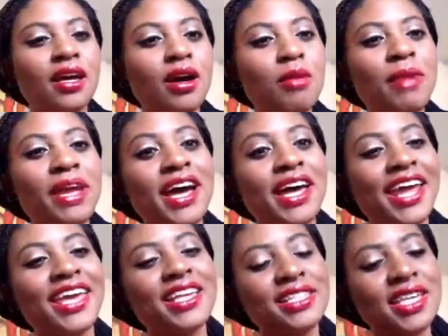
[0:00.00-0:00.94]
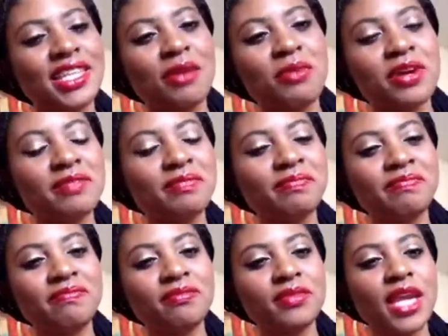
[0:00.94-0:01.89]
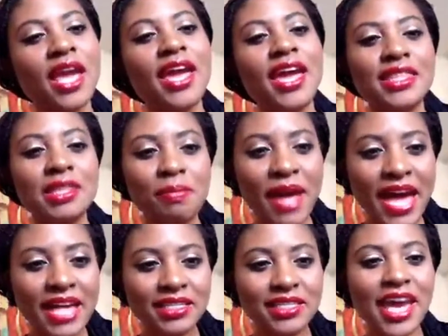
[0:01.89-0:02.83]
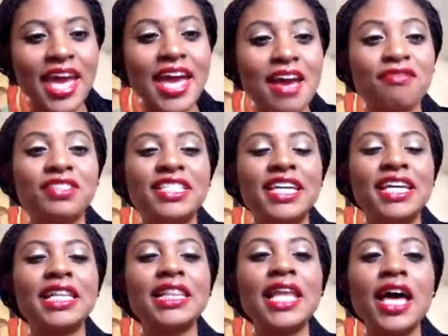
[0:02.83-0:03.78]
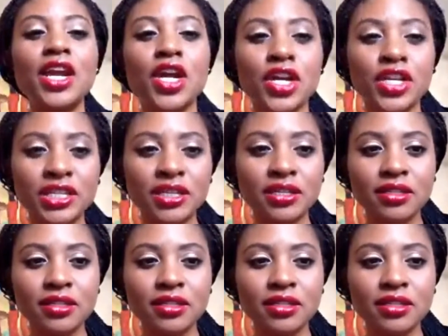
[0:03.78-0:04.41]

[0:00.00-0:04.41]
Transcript: oh my God, I can't say that word. In the past, I have decluttered,